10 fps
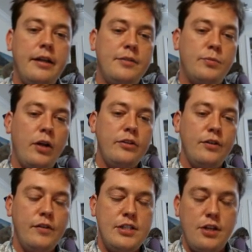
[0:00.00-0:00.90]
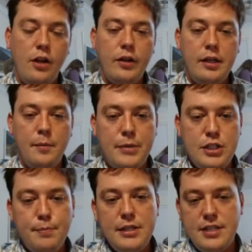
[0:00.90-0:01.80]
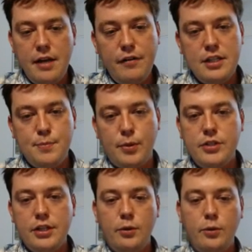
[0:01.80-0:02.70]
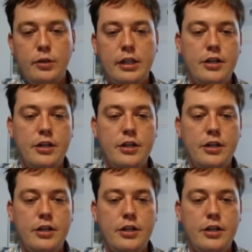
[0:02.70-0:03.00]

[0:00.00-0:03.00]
relatively solid. Bishop e7 is particularly